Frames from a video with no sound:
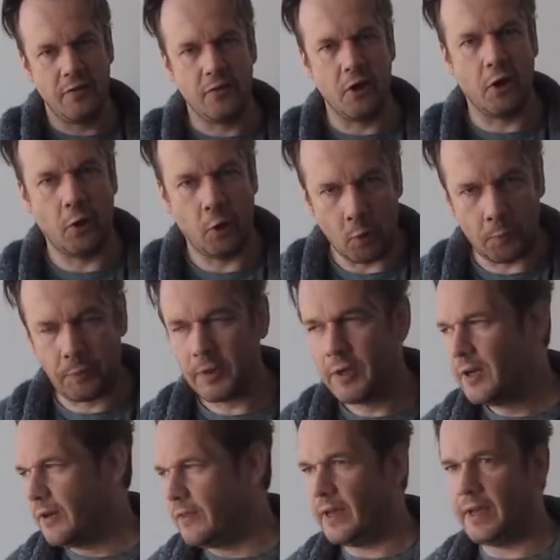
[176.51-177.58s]
the hope
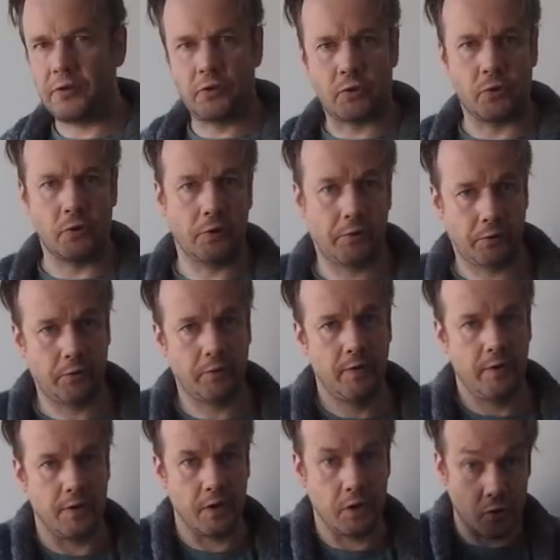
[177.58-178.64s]
that truth,
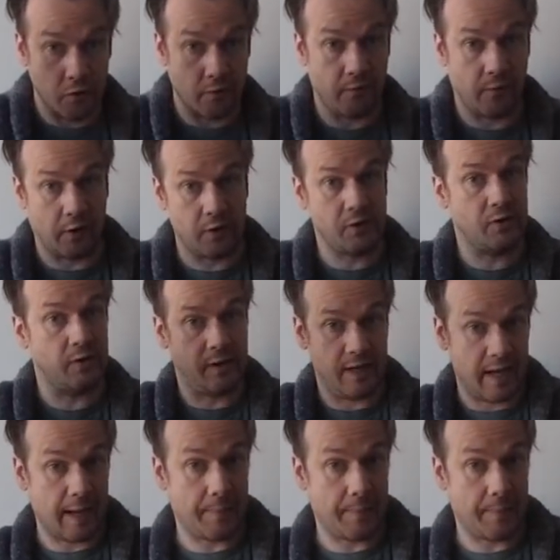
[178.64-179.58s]
the universal, the